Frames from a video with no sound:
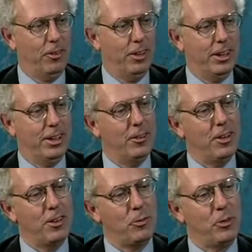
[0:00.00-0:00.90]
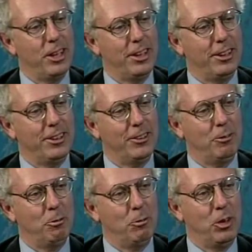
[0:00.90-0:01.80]
uh, as we
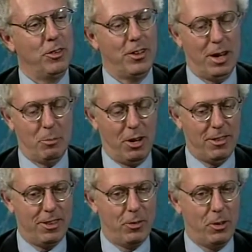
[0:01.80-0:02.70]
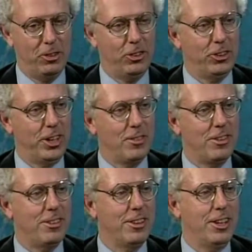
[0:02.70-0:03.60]
move into that process, why don't you give
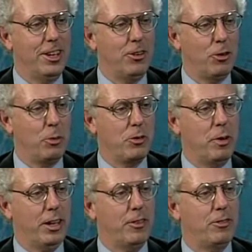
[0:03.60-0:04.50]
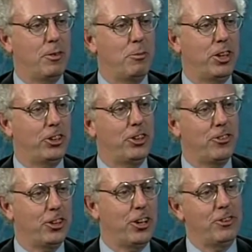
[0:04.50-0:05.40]
us your perspective from six years
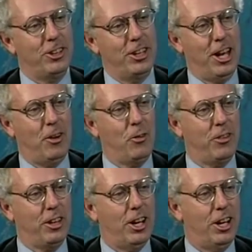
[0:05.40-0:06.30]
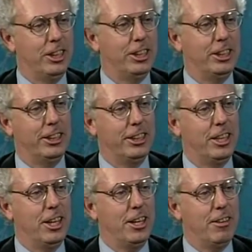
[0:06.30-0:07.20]
ago to now where the college is and
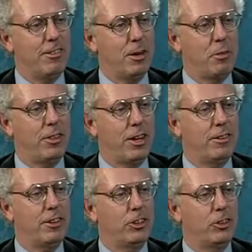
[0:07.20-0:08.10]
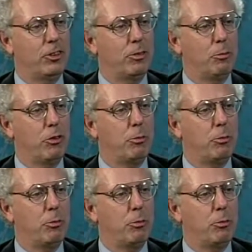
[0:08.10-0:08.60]
some of the things that you're most